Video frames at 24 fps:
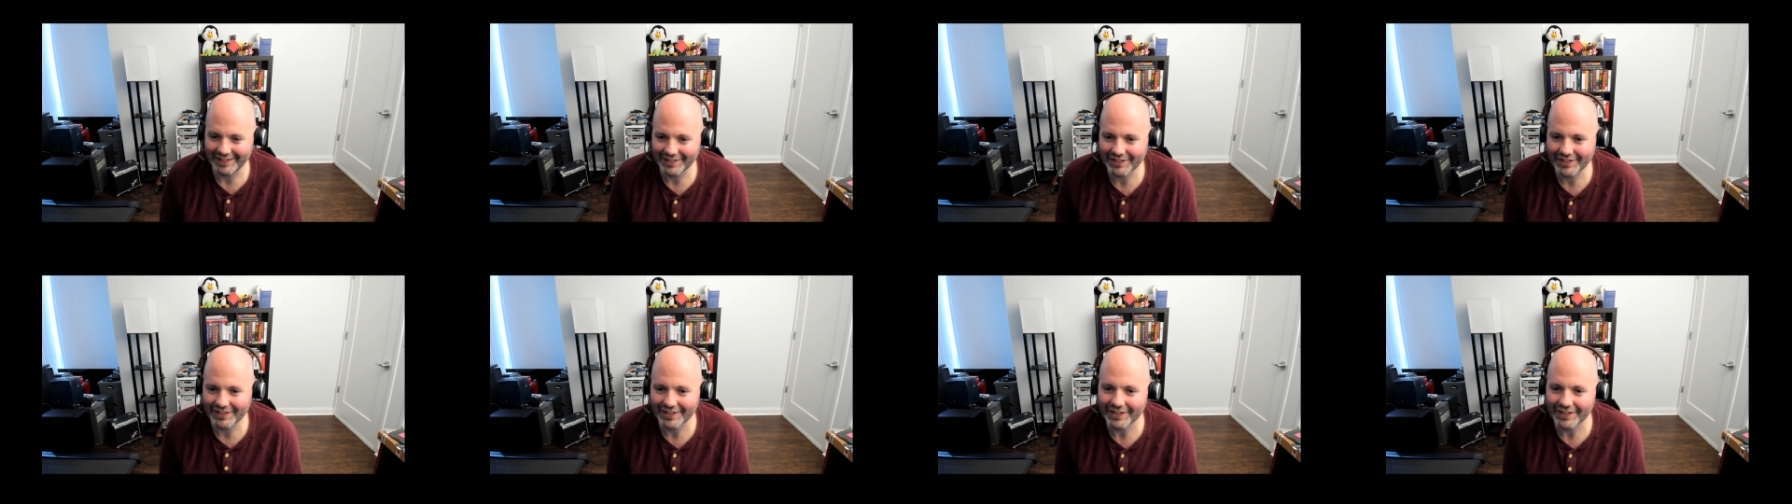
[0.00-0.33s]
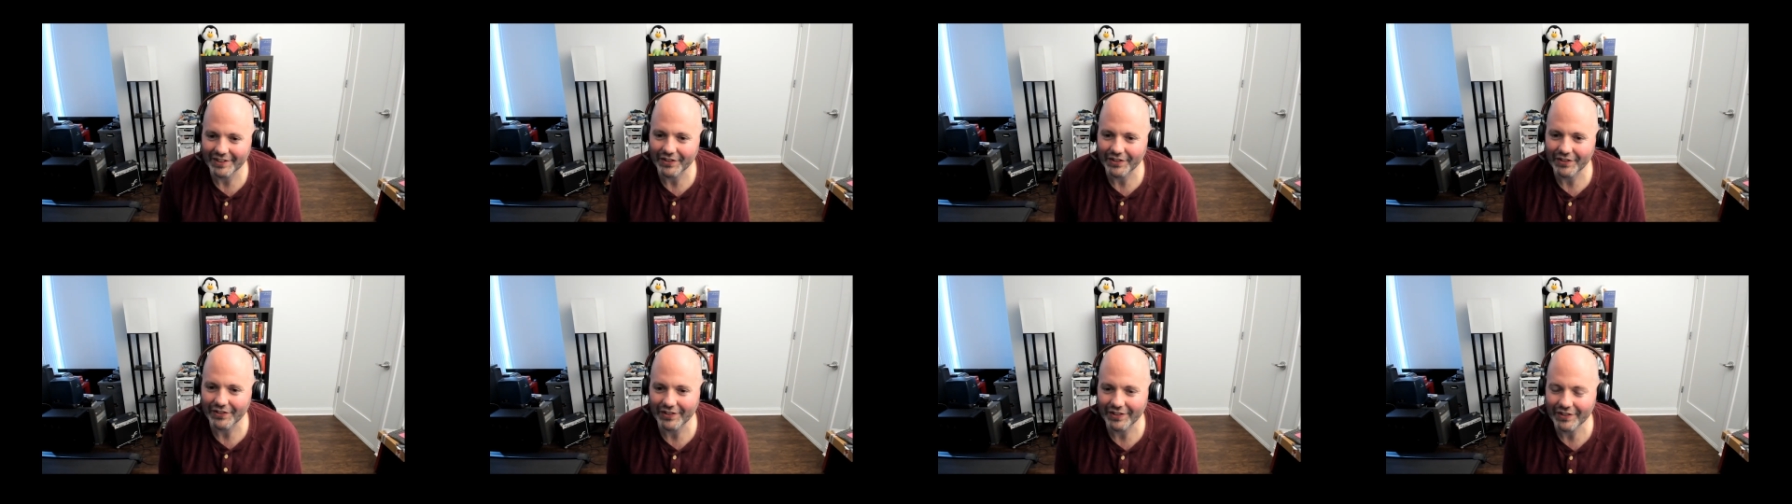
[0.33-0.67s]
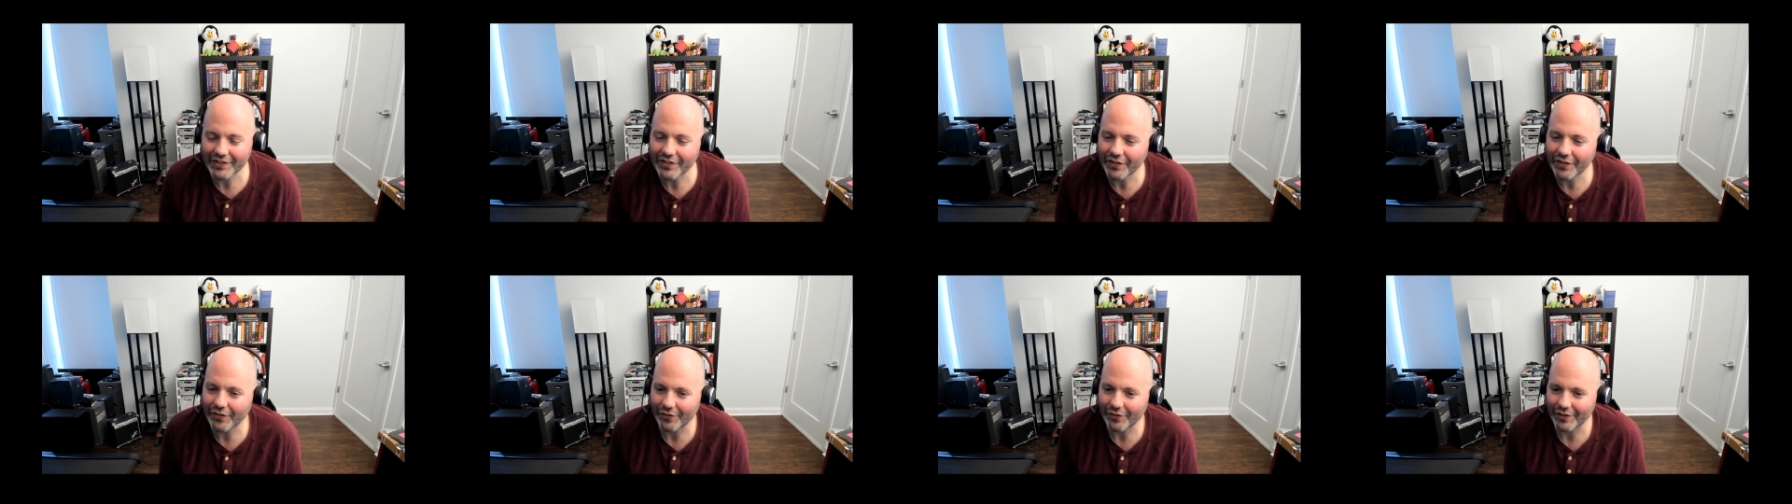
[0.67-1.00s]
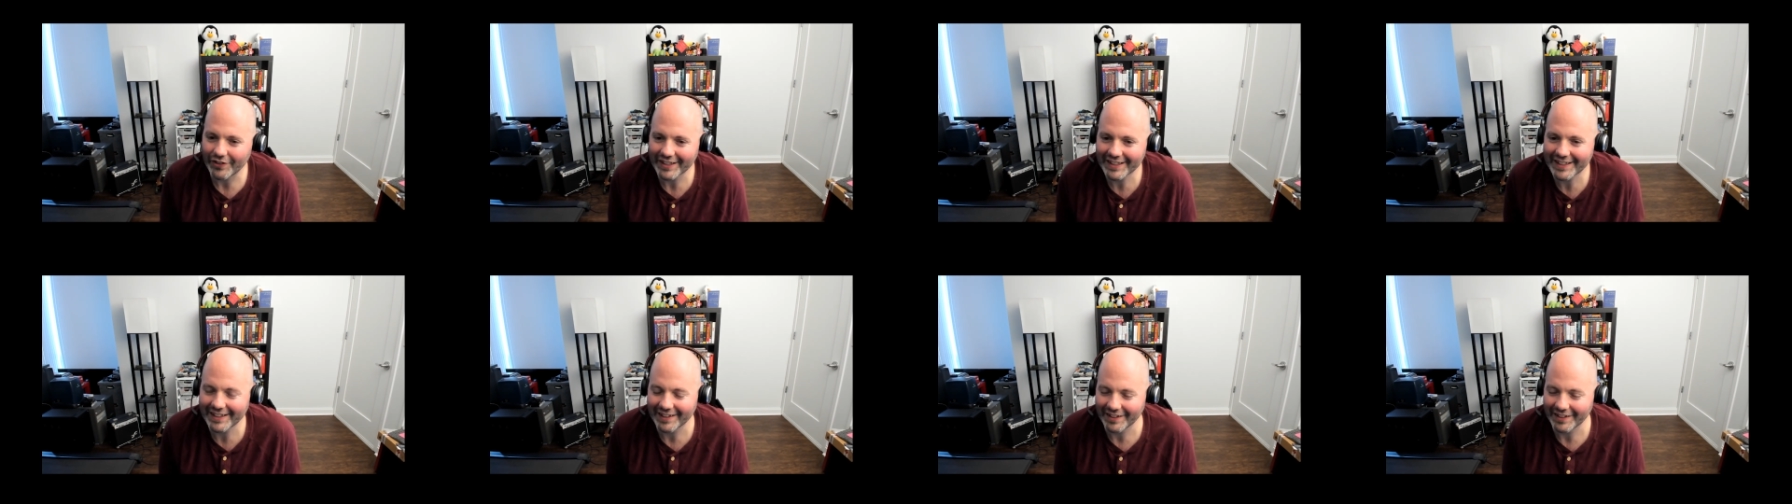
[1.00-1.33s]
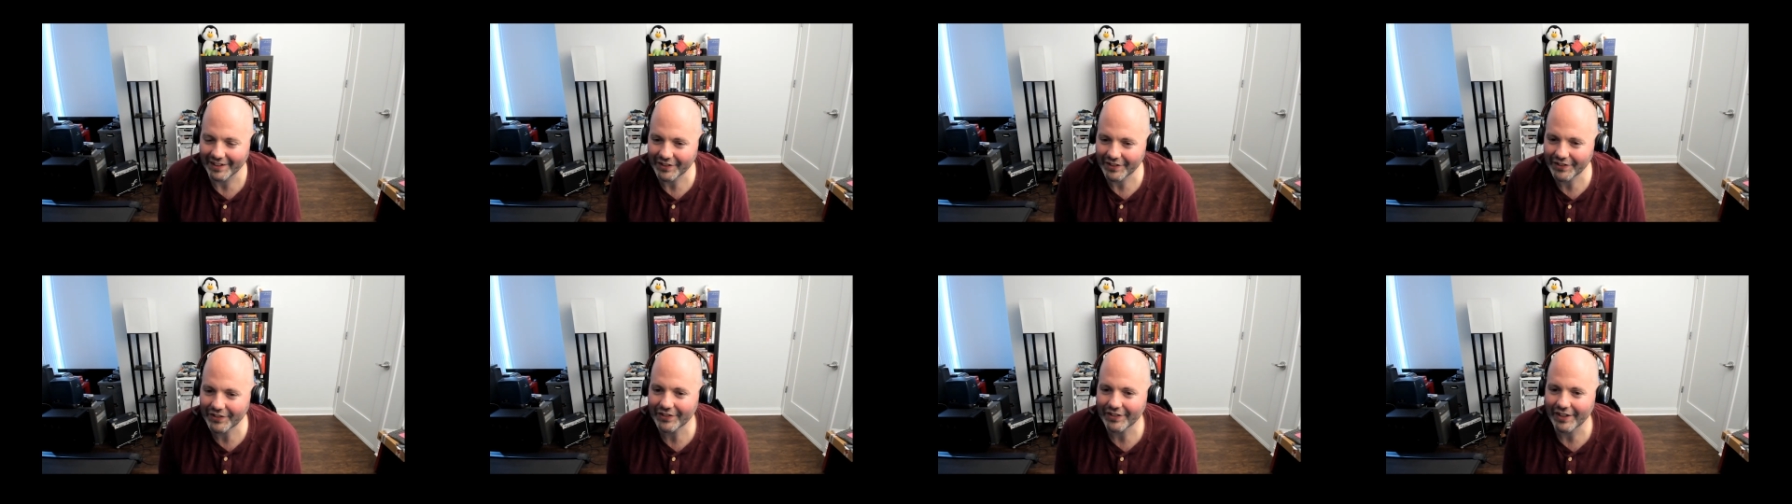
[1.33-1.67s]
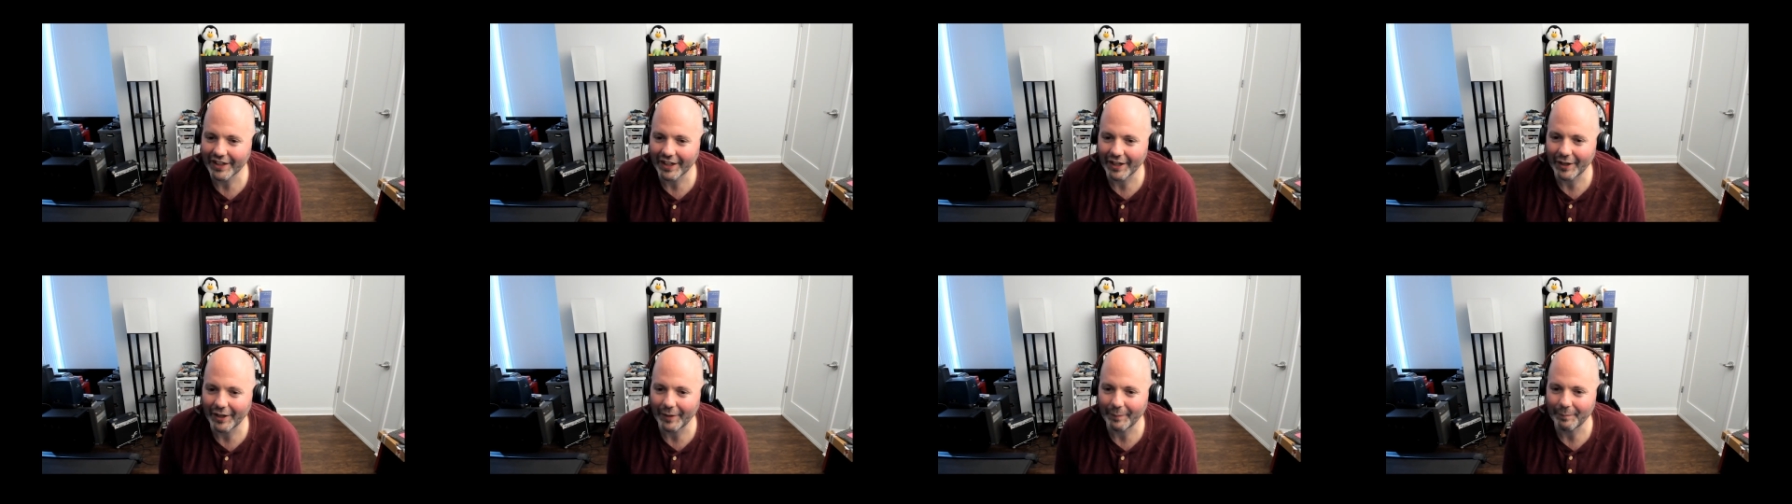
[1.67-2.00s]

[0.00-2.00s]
is just ridiculous.